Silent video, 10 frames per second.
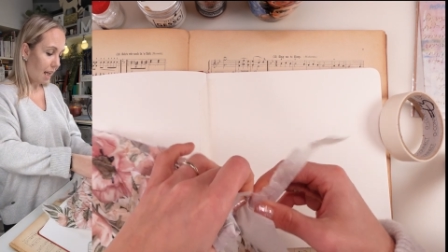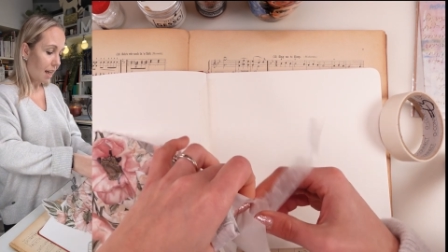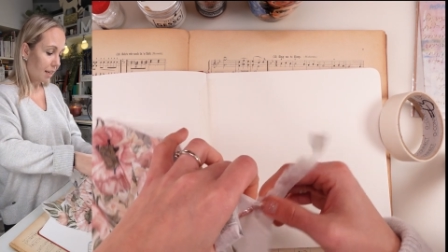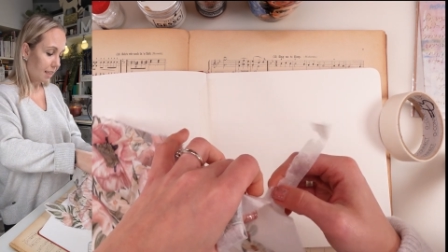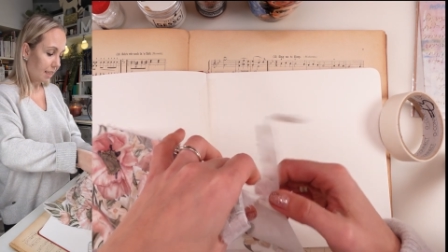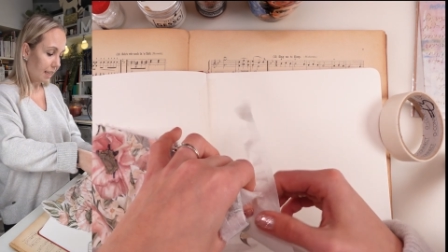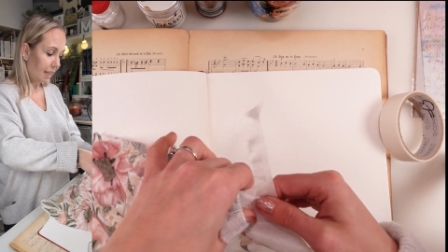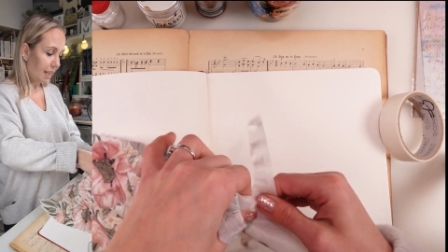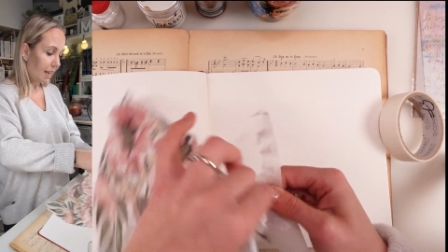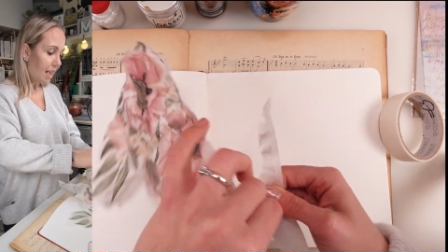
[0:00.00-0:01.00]

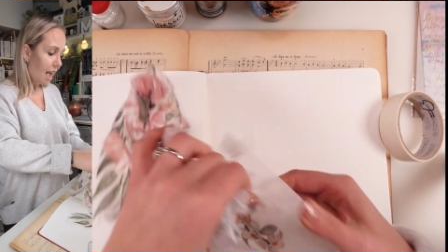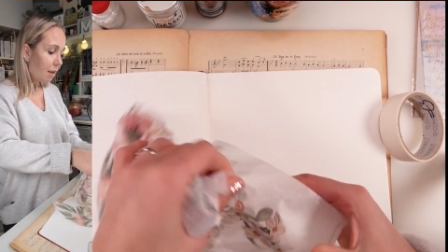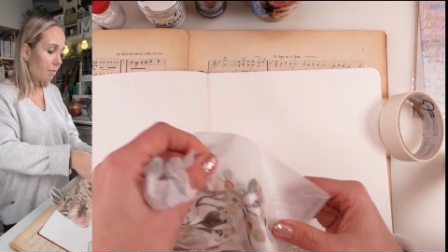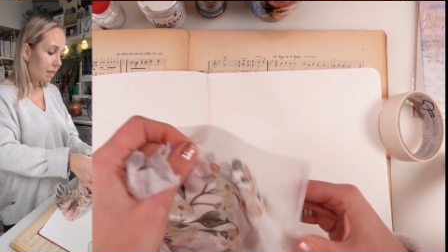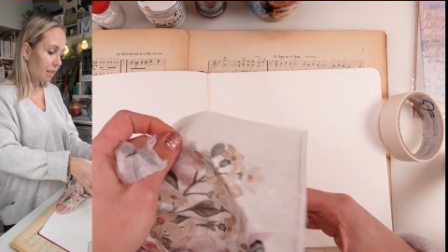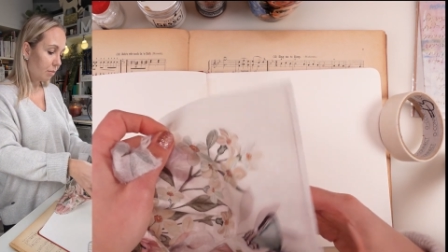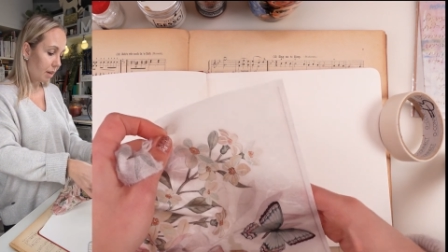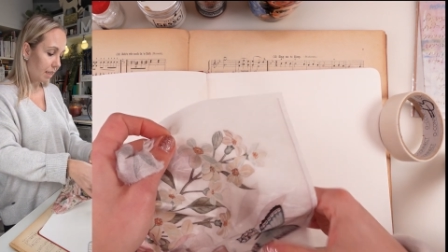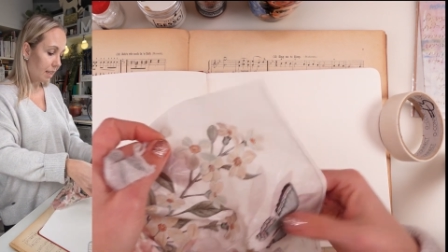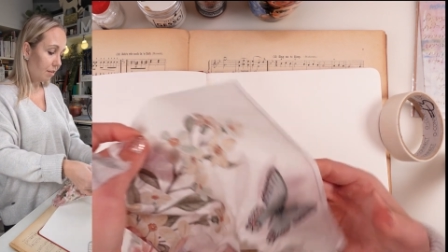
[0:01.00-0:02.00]
honestly, and I miss it
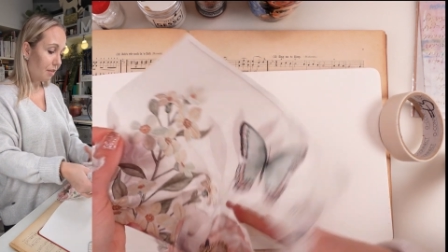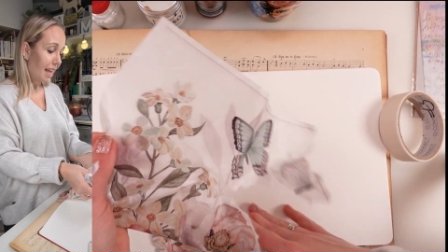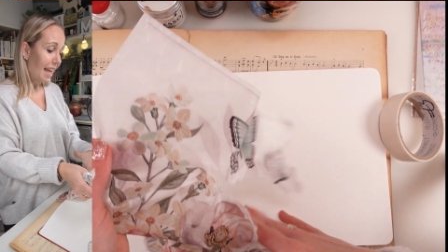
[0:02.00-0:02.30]
myself,